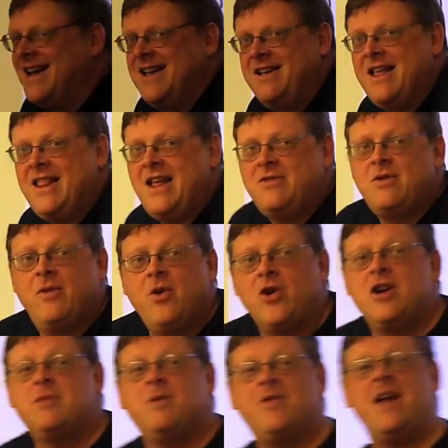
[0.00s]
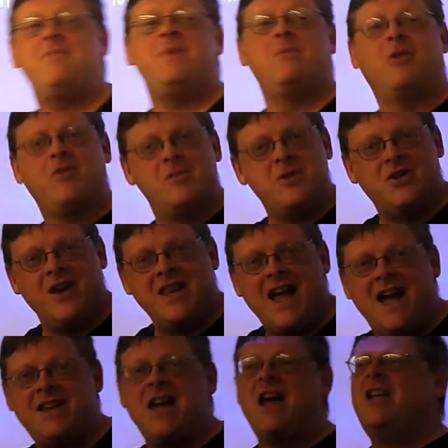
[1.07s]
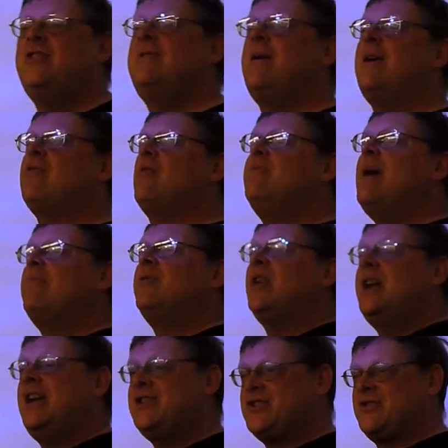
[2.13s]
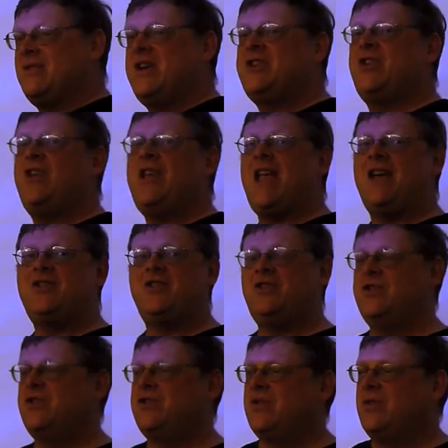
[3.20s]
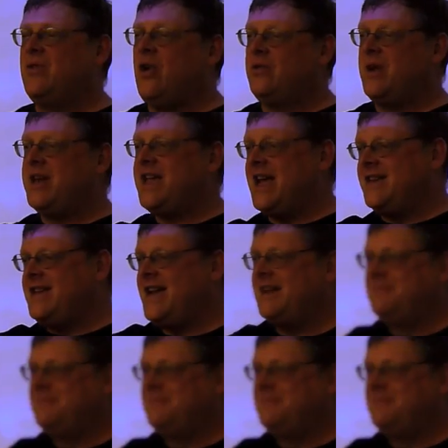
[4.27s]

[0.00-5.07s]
And if you're going to prevent people from doing that, you got to remember a history so you can't just use your old one again. Yeah.